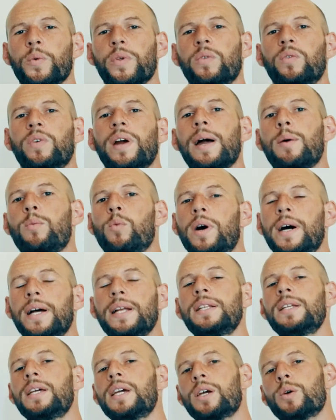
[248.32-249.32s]
With round
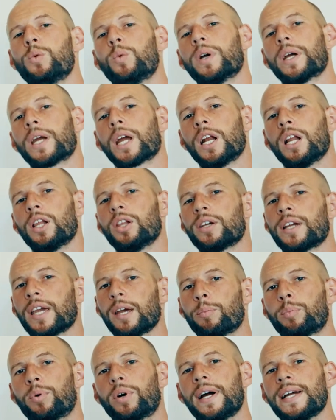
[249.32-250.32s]
one, we're gonna look
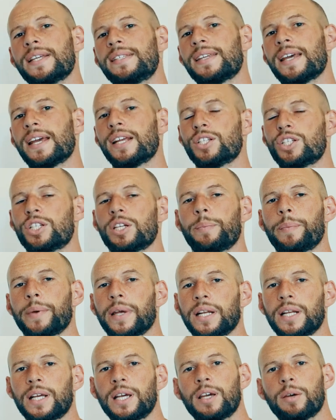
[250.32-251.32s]
at price and
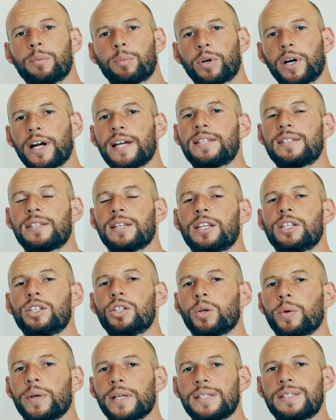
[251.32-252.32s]
shipping. Price in
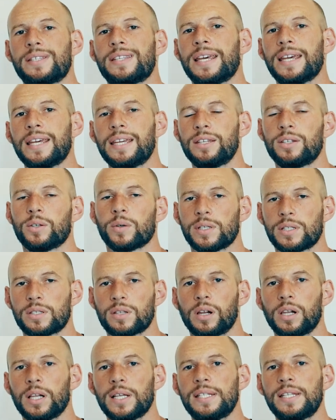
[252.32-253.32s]
USD, US
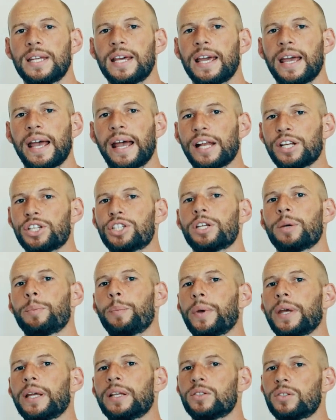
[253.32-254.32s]
dollars, and
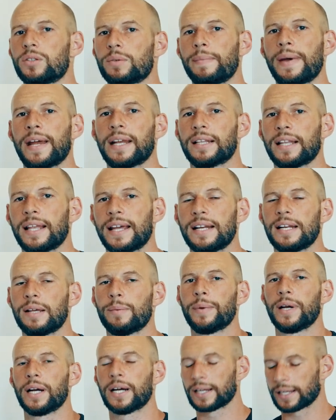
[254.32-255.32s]
shipping to mainland
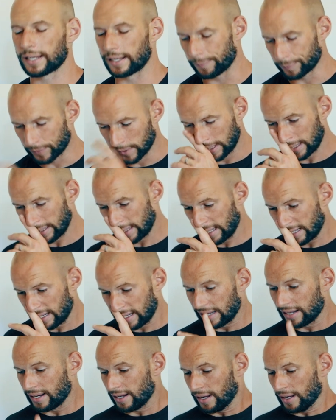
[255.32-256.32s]
America.
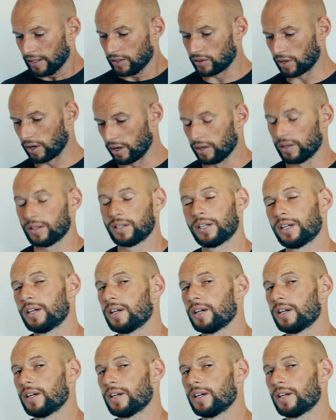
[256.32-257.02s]
So,